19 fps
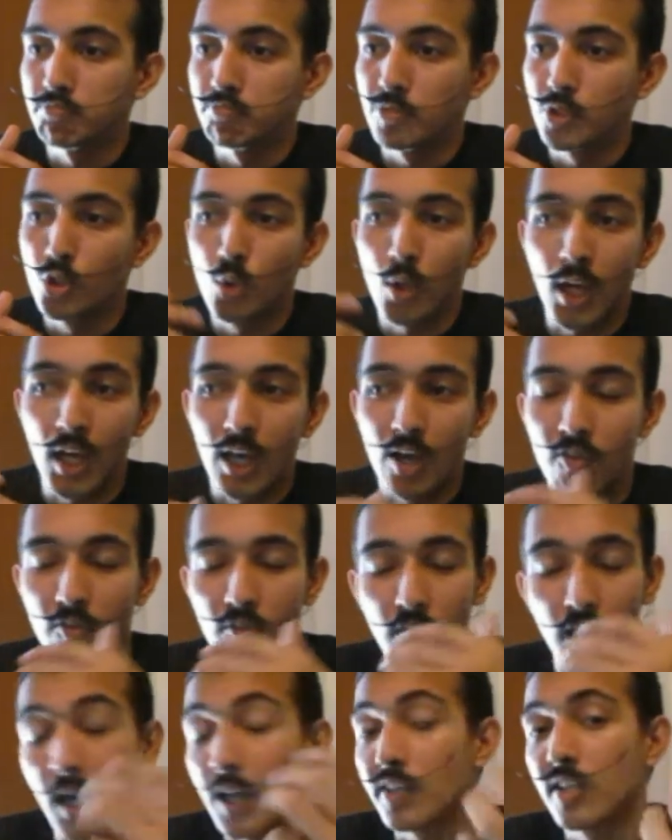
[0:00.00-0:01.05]
You have
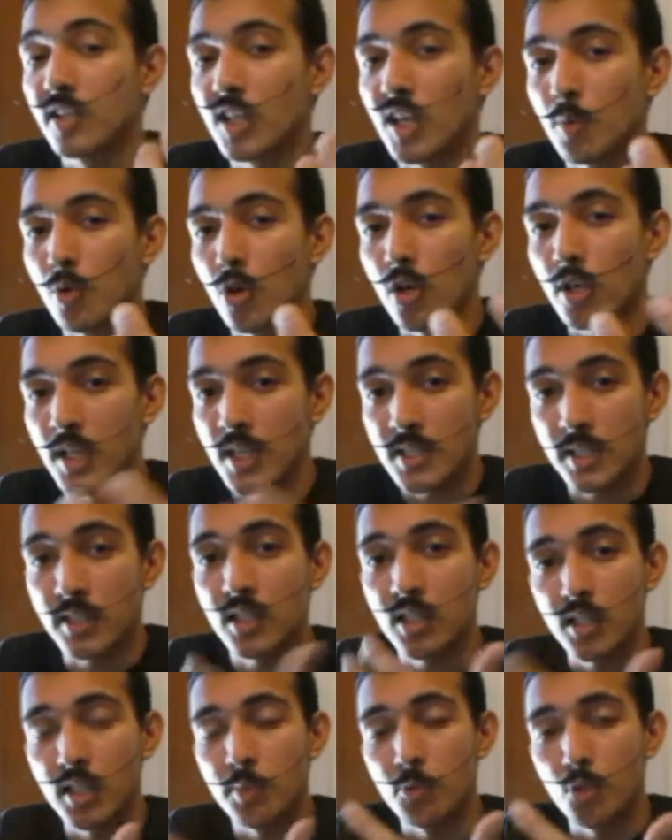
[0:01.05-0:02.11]
other commodities,
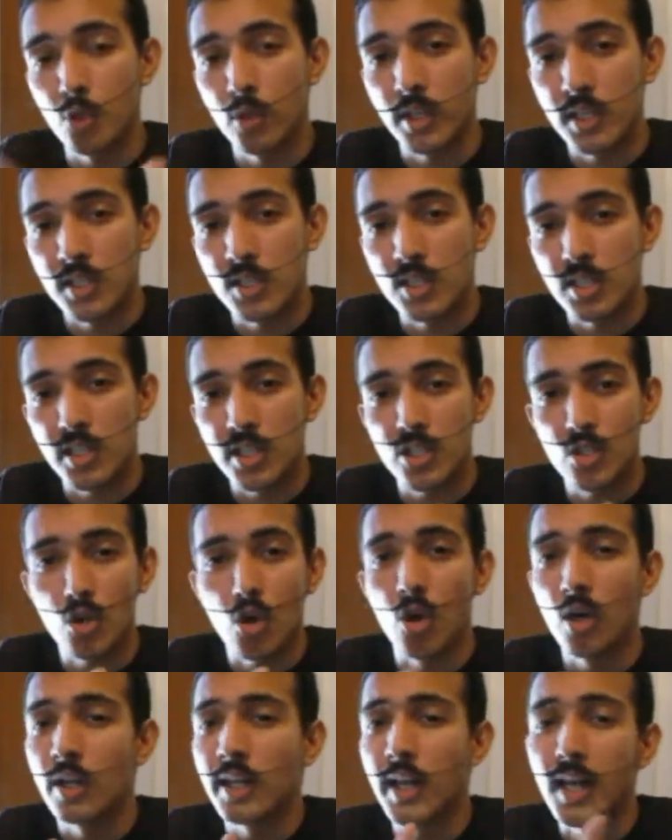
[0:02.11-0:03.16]
other cryptocurrencies
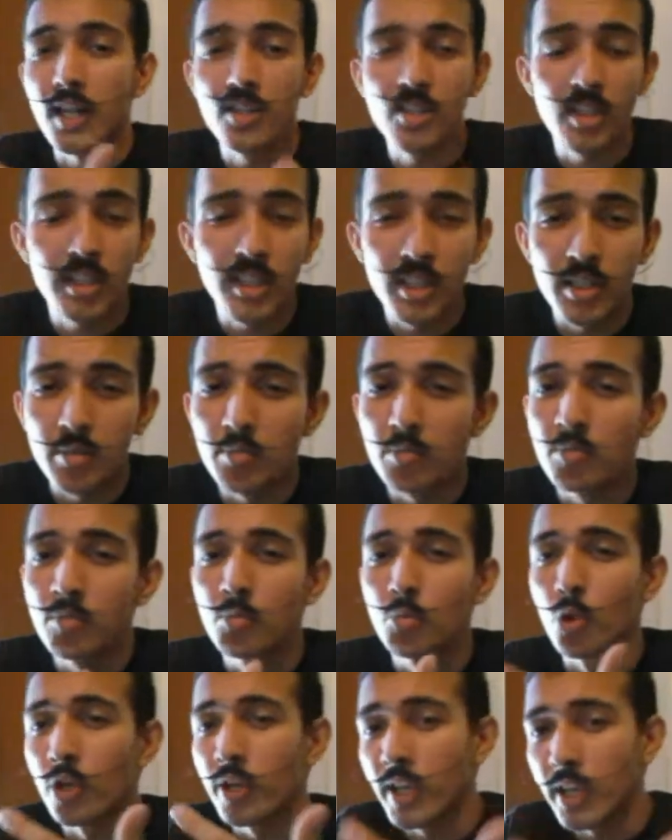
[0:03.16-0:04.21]
called Ethereum,
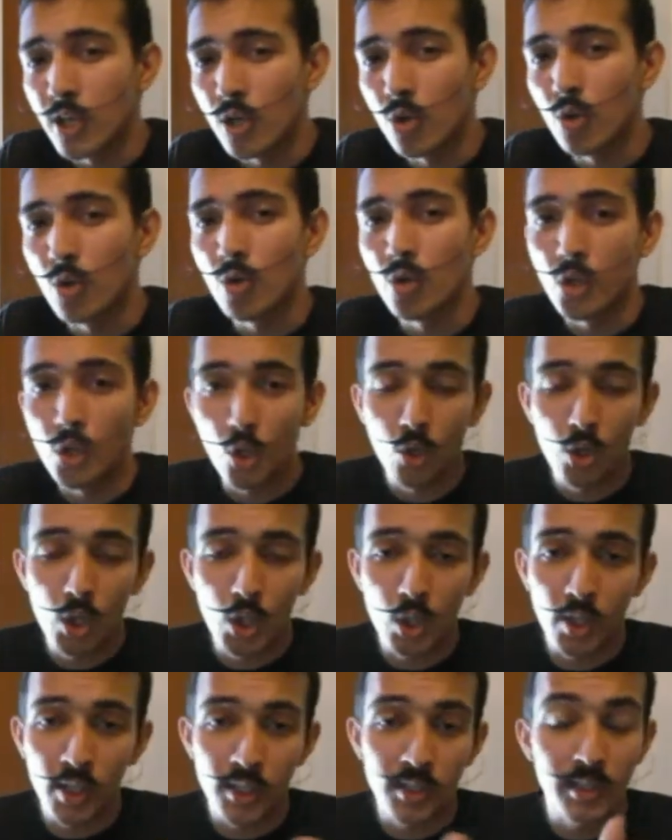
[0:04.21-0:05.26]
Monero,
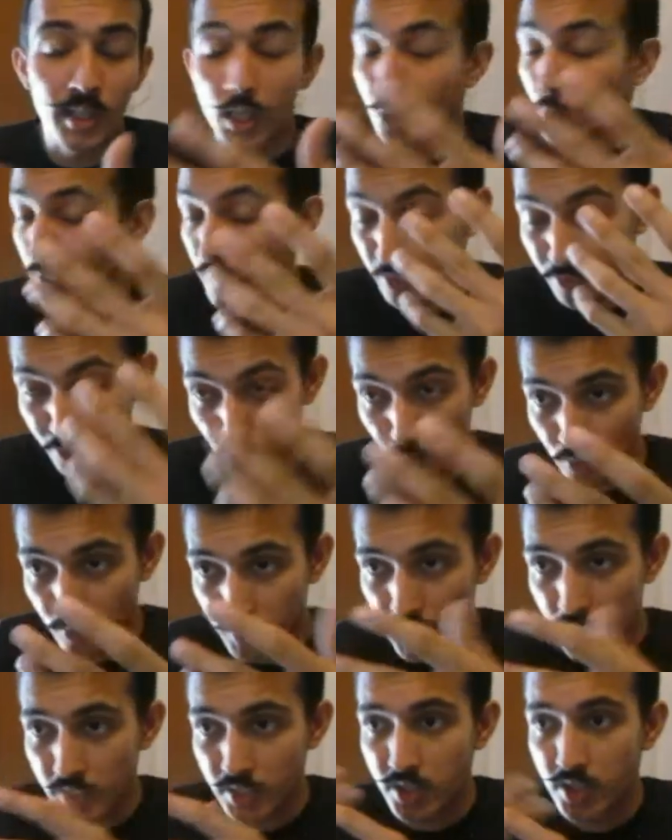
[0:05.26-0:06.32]
Dogecoin. There are quite a few of
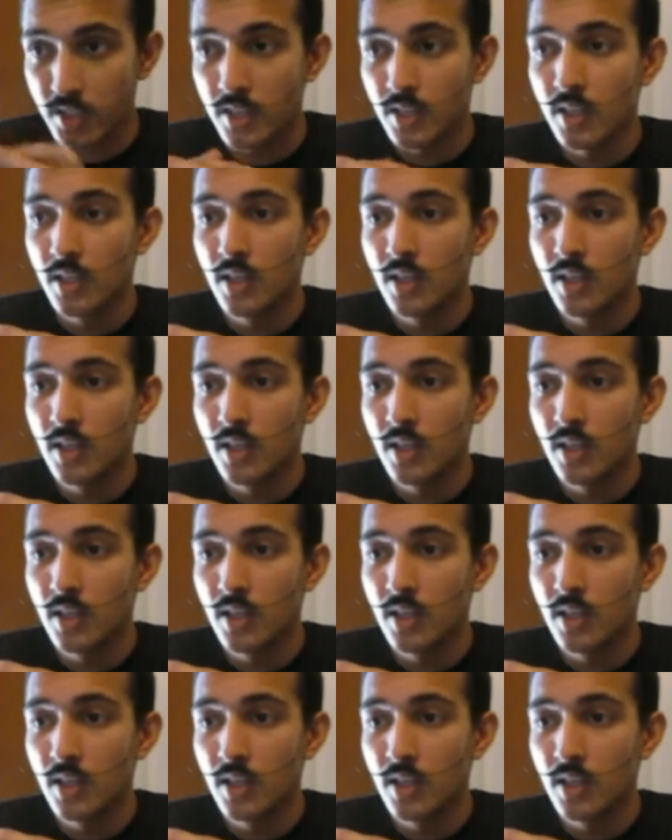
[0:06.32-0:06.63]
these.